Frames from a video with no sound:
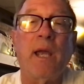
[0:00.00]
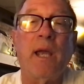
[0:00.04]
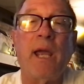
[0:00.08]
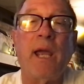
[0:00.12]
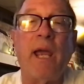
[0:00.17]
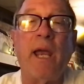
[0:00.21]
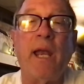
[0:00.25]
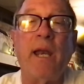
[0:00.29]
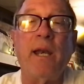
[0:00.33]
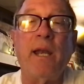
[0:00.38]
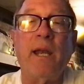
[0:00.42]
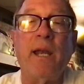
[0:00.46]

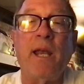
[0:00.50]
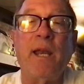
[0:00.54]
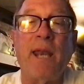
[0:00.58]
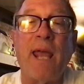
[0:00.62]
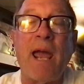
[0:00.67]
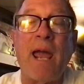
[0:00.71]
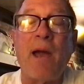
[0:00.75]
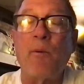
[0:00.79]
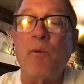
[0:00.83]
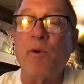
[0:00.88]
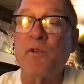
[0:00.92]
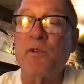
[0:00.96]
And
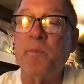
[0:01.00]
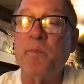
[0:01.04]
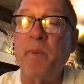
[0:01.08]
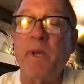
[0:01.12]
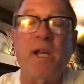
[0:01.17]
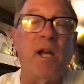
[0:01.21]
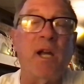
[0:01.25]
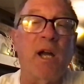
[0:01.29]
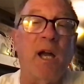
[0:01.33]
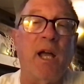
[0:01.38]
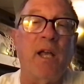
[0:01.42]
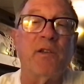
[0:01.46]
that was
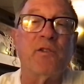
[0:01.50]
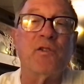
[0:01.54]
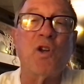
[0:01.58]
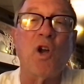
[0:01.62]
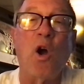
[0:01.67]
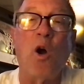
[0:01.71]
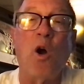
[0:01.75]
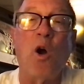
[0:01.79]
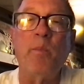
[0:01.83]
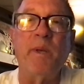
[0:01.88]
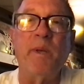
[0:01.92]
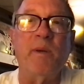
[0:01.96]
because
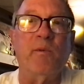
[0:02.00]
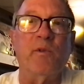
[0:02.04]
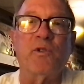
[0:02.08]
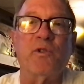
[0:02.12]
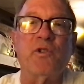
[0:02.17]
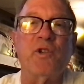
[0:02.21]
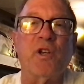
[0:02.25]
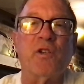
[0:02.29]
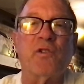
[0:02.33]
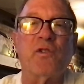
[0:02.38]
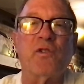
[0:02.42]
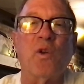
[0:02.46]
Kobe was
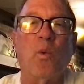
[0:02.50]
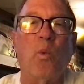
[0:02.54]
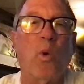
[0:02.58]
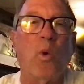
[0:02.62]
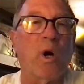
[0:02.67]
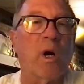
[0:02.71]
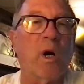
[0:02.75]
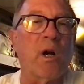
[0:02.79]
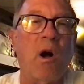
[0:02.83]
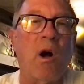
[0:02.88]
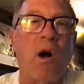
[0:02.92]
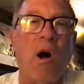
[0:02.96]
just a
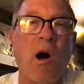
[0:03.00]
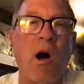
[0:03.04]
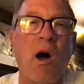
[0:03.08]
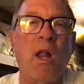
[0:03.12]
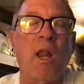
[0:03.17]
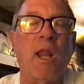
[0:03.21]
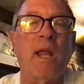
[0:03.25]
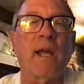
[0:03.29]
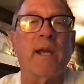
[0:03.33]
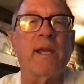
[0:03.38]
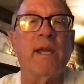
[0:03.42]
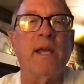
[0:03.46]

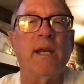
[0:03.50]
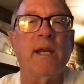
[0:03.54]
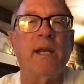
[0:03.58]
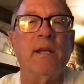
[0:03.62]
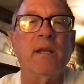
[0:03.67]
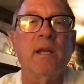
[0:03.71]
workaholic,